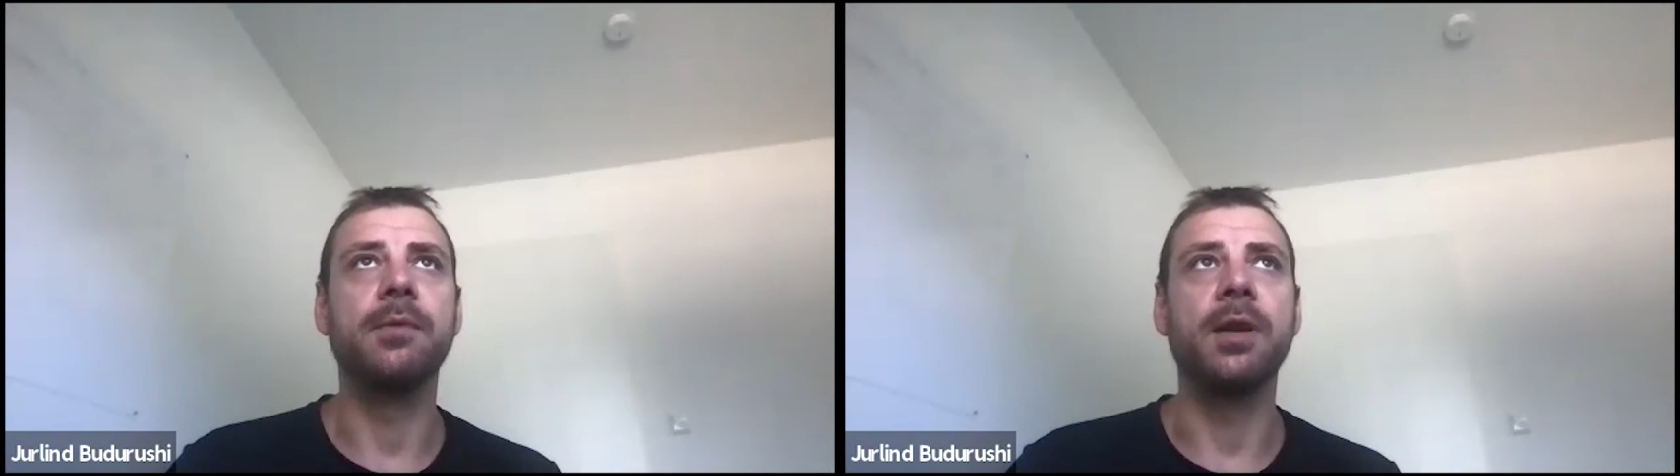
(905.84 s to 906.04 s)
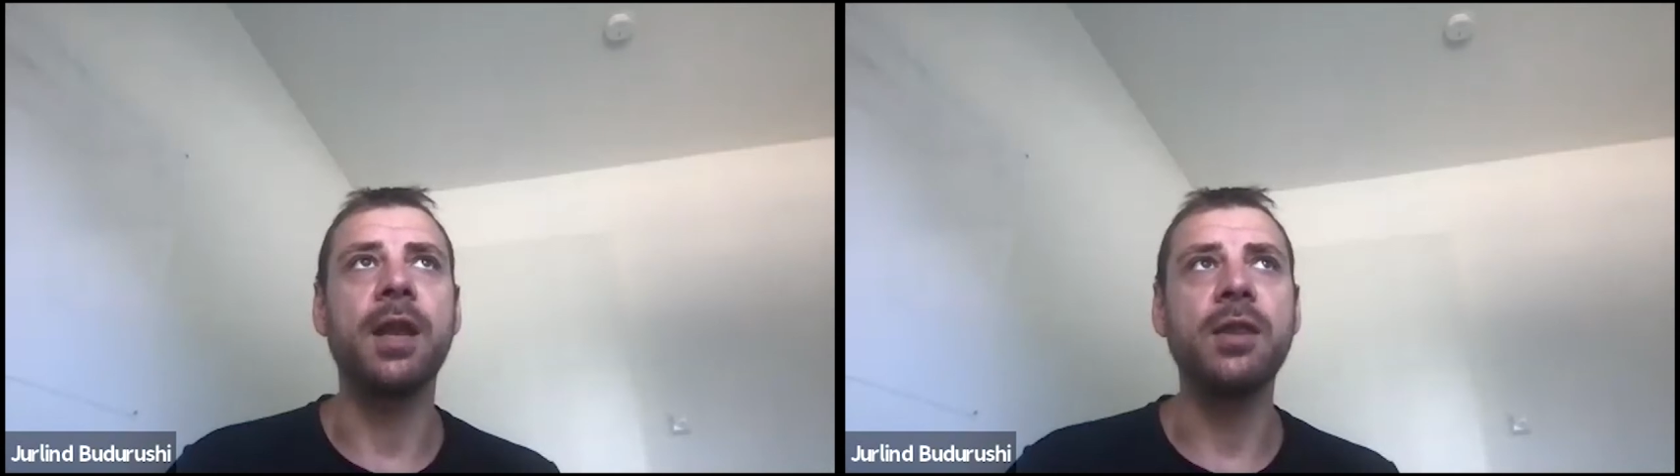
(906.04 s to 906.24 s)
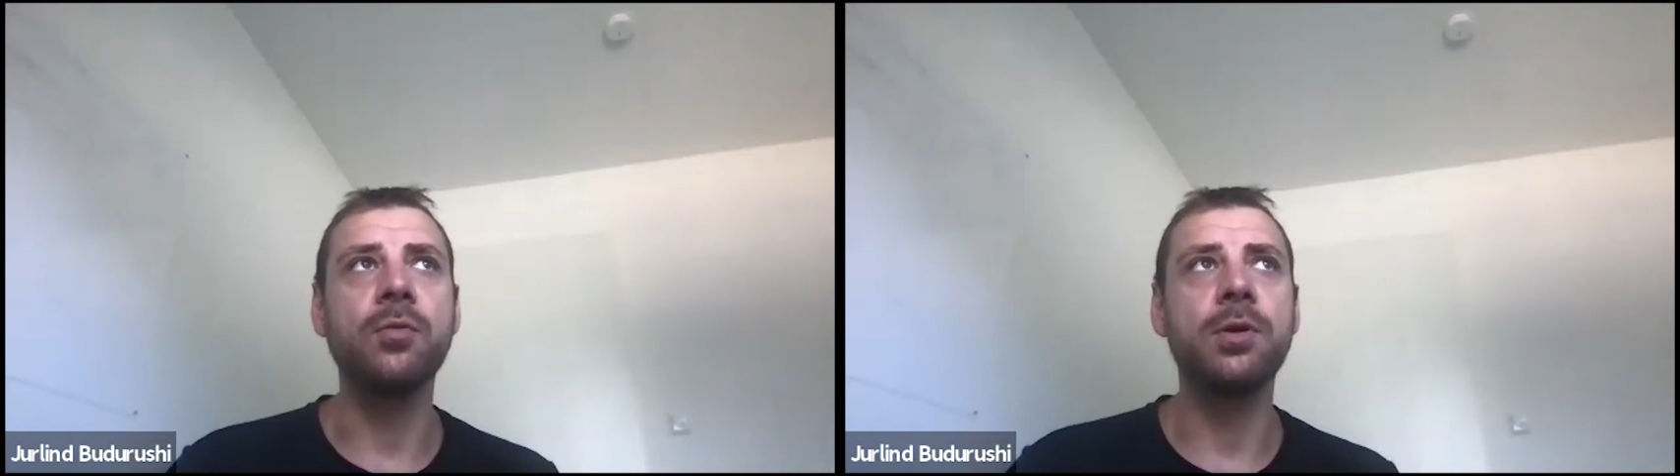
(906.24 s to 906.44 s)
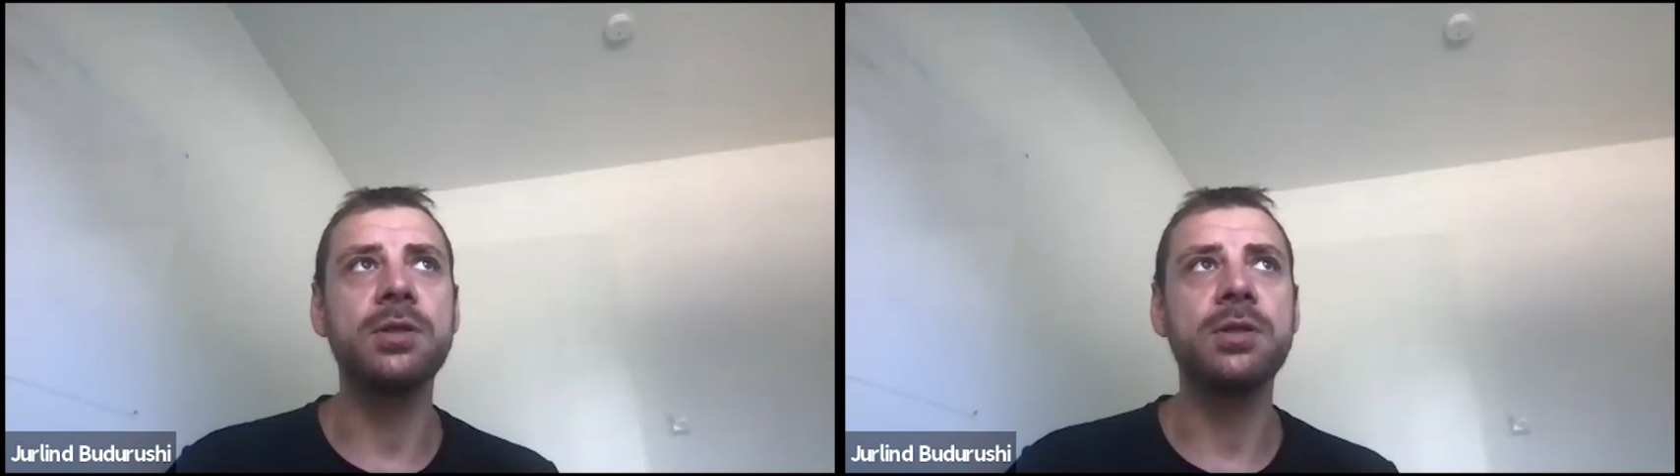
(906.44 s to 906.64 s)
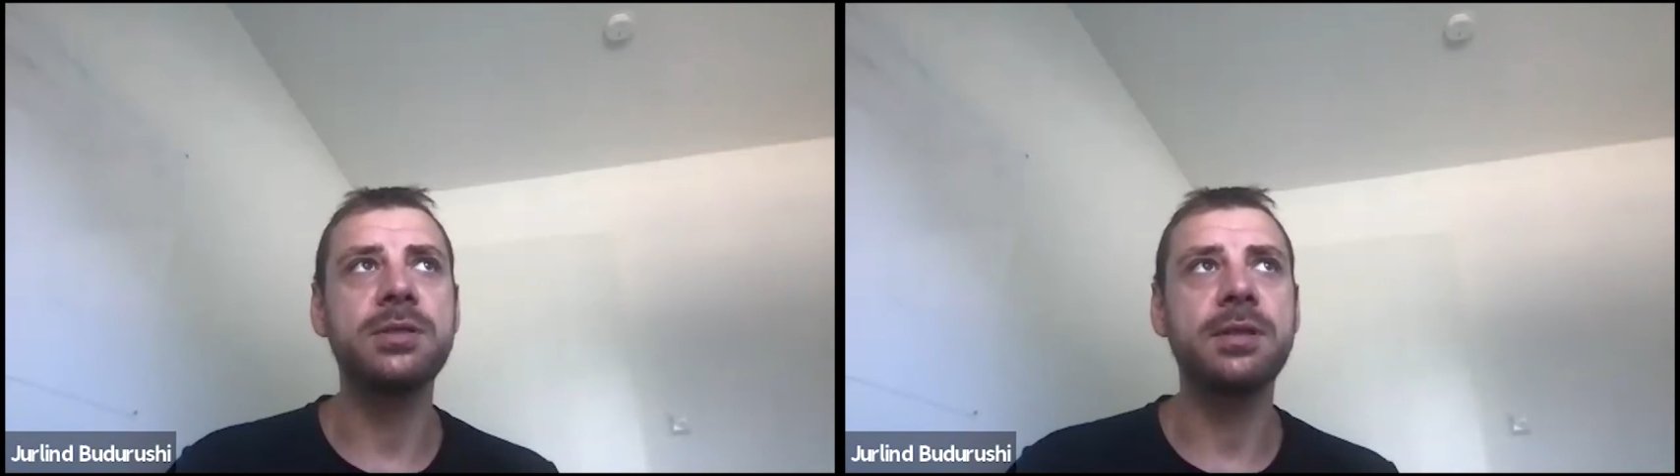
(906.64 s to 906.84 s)
Another one
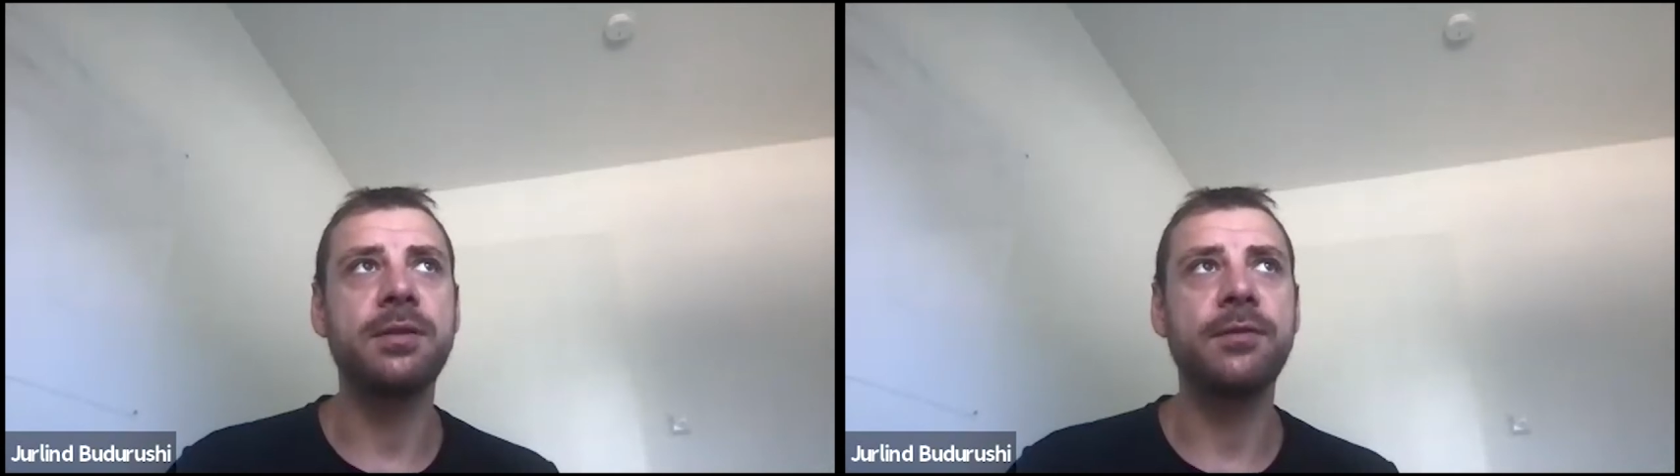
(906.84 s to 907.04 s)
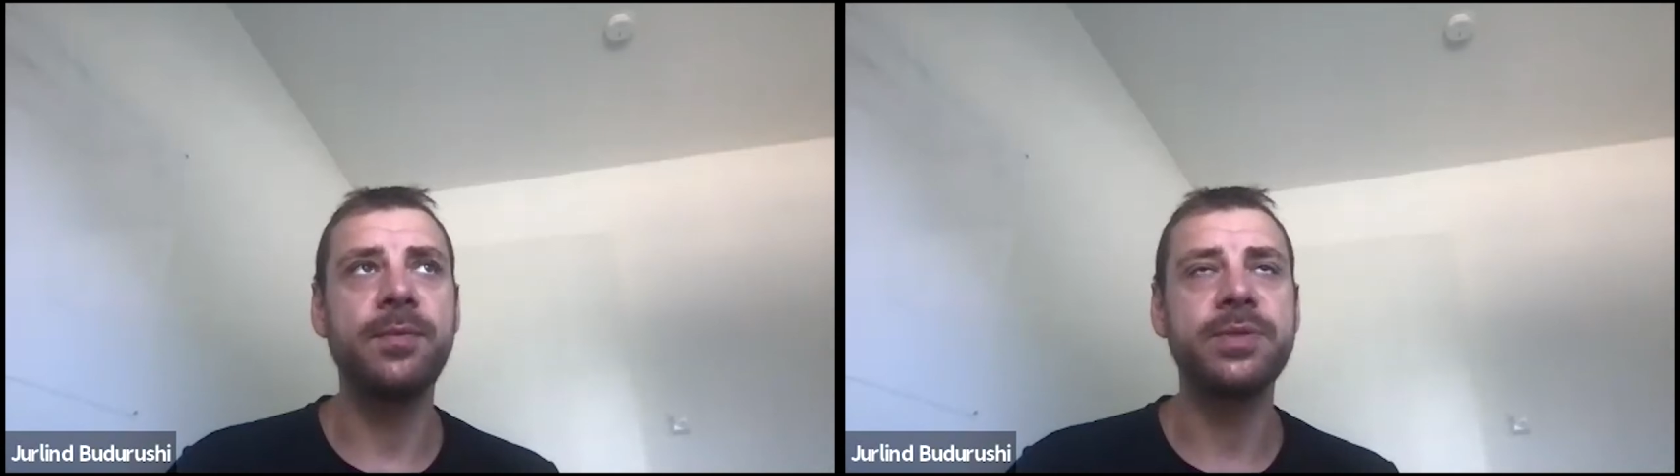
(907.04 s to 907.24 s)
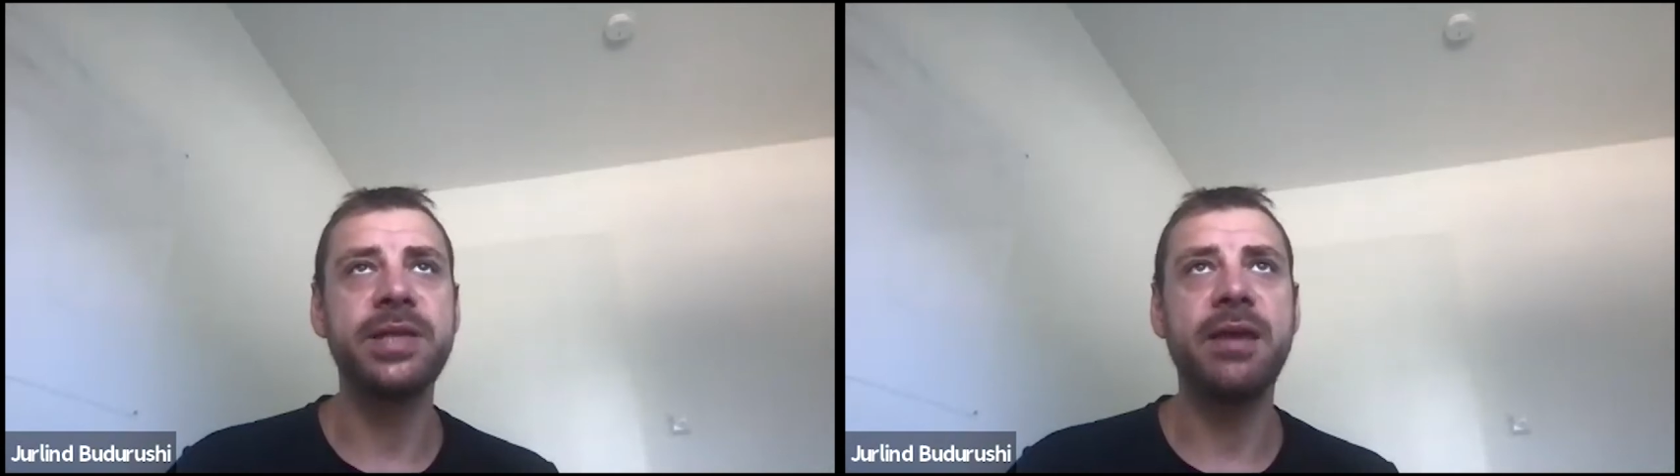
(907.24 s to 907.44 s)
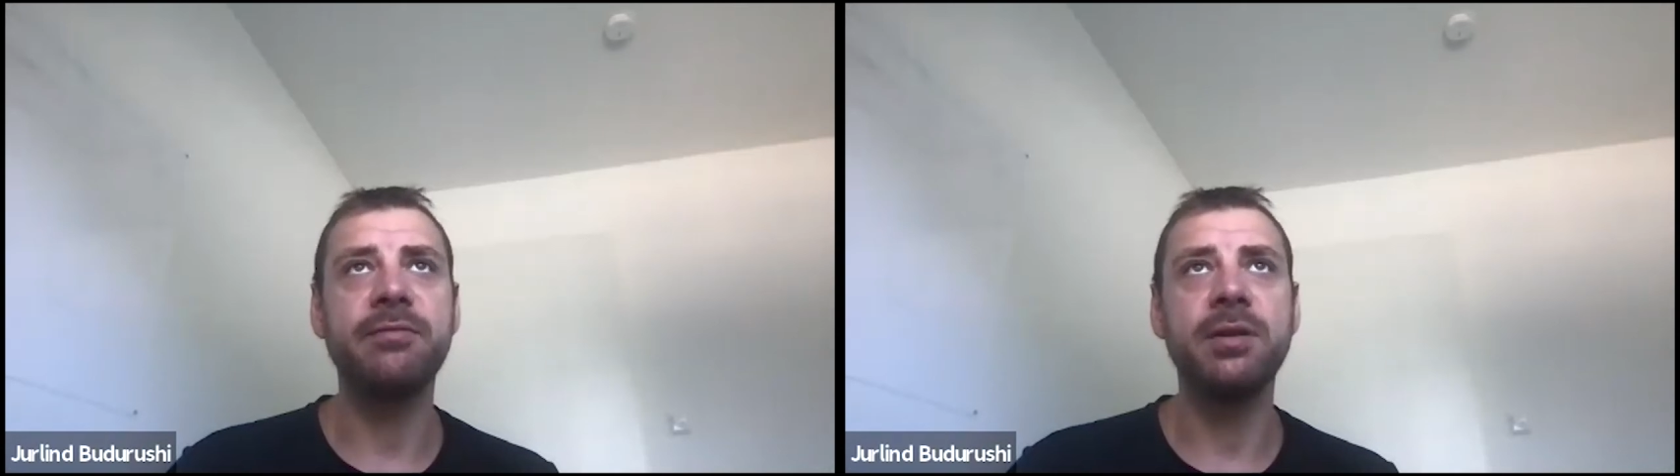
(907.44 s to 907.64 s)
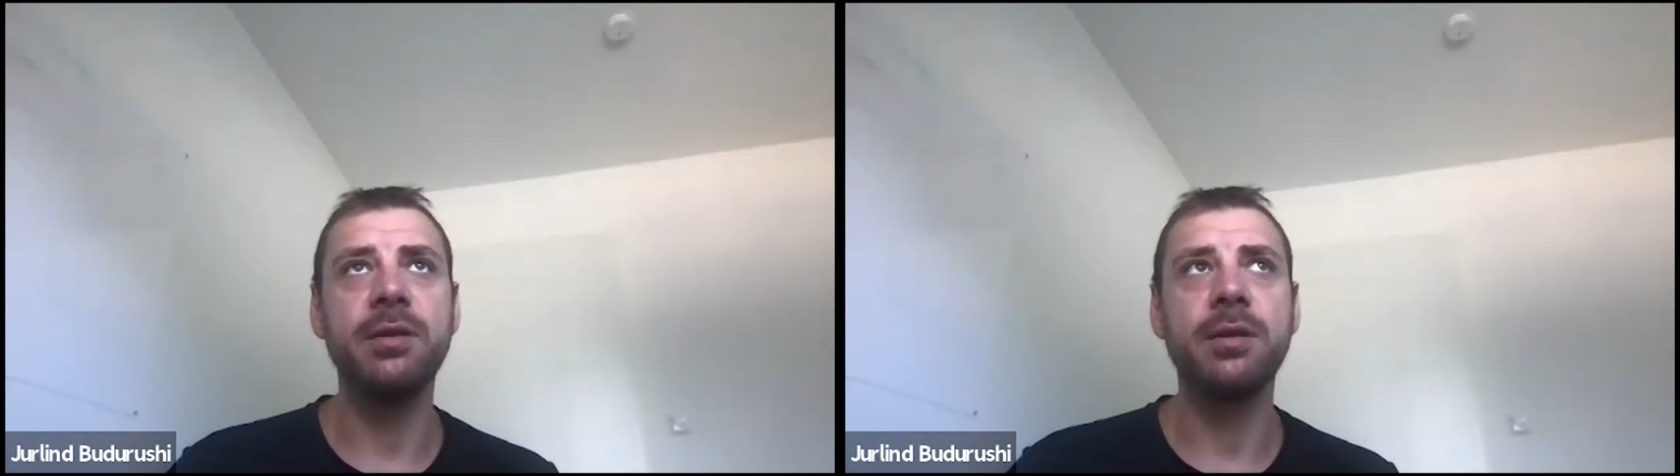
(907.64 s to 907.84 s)
is the FIPS level,